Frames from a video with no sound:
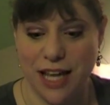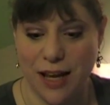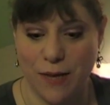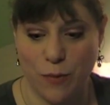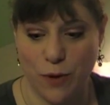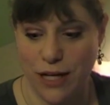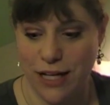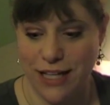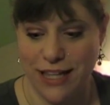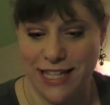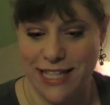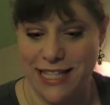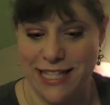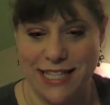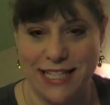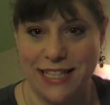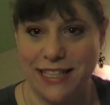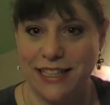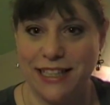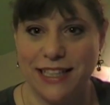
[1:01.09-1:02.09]
on winning the
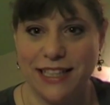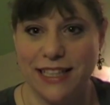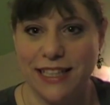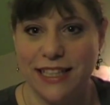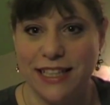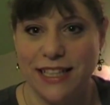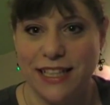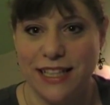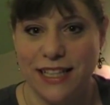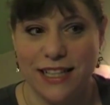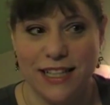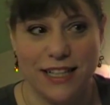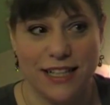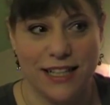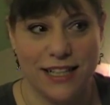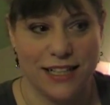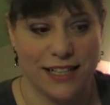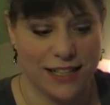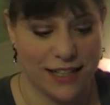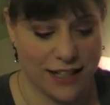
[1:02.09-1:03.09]
Stila
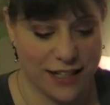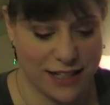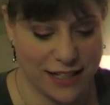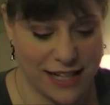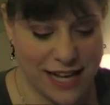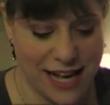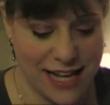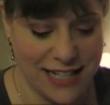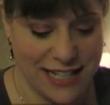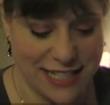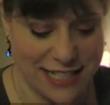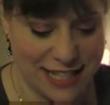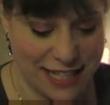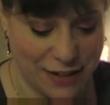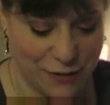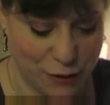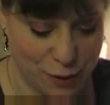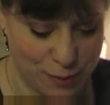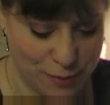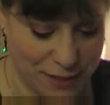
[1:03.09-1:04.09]
Uh, contest
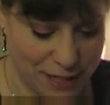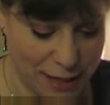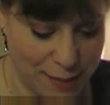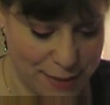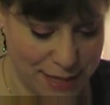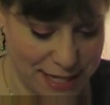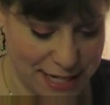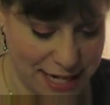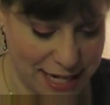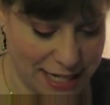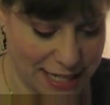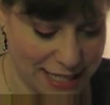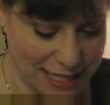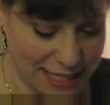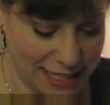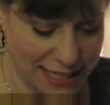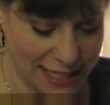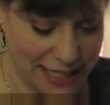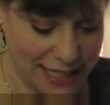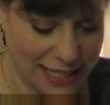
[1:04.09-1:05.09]
thing from Kimmy
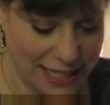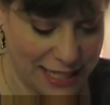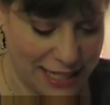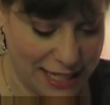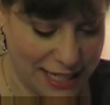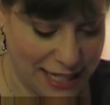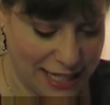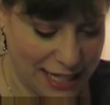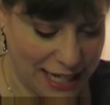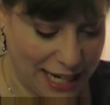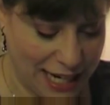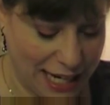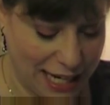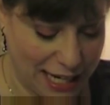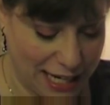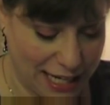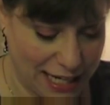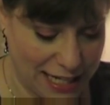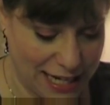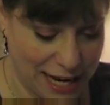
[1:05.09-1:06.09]
Toxic,
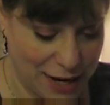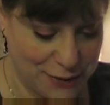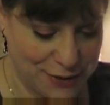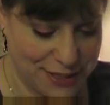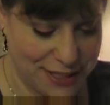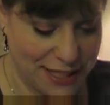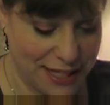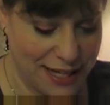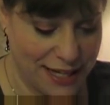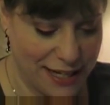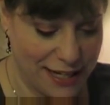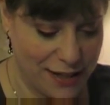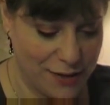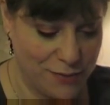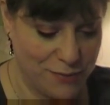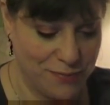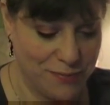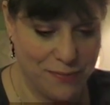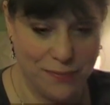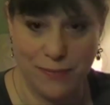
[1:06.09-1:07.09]
and I was like,
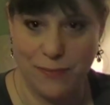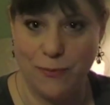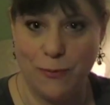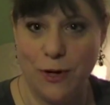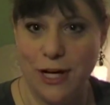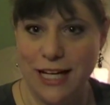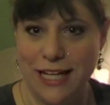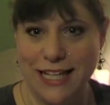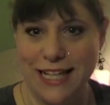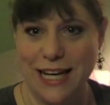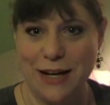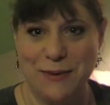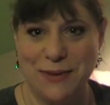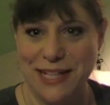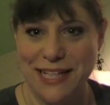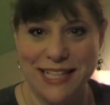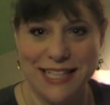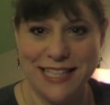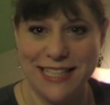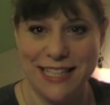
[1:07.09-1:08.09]
what? I
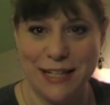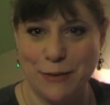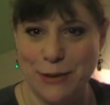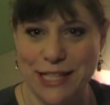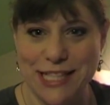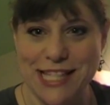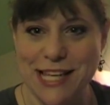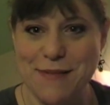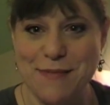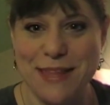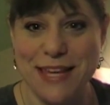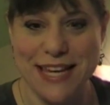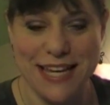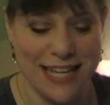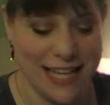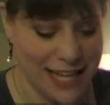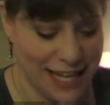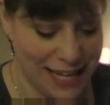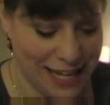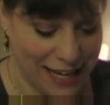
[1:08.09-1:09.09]
won? I won something?
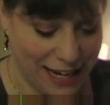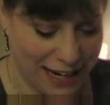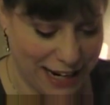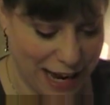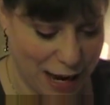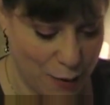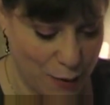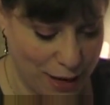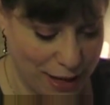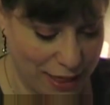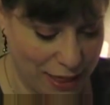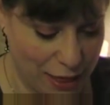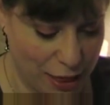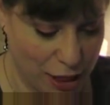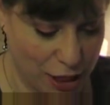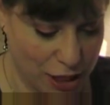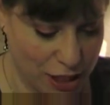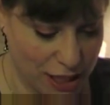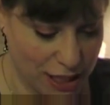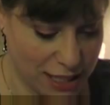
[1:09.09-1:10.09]
And I went and
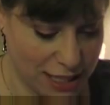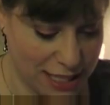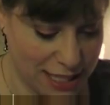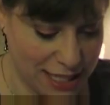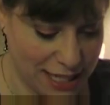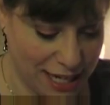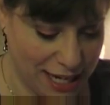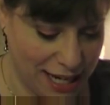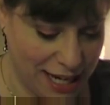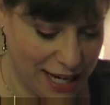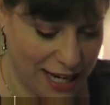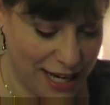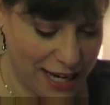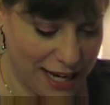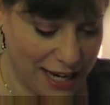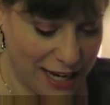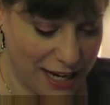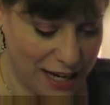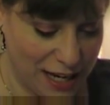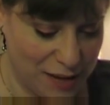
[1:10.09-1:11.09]
looked,
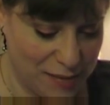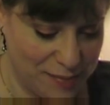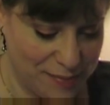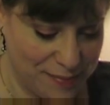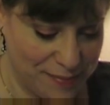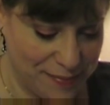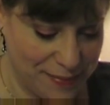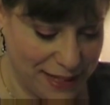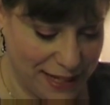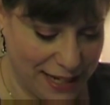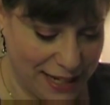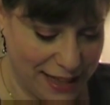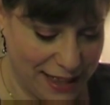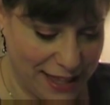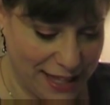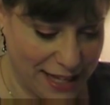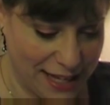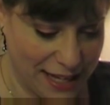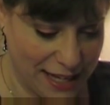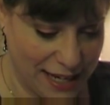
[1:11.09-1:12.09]
um, and
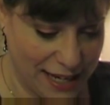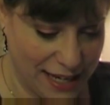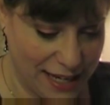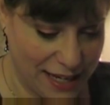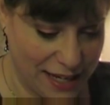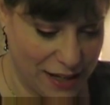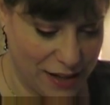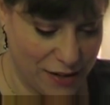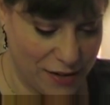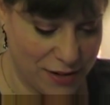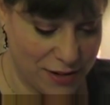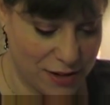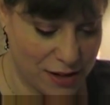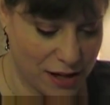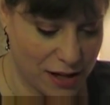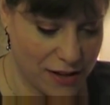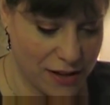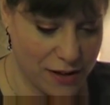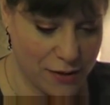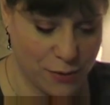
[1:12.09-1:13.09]
then
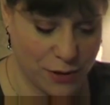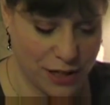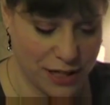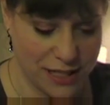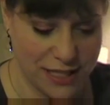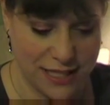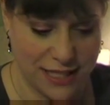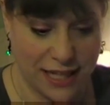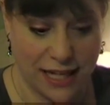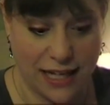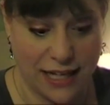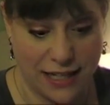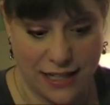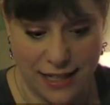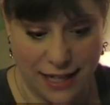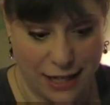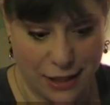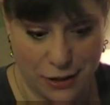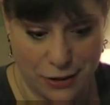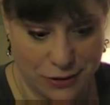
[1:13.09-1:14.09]
saw that where it said,
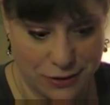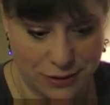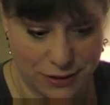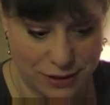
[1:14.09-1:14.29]
you know,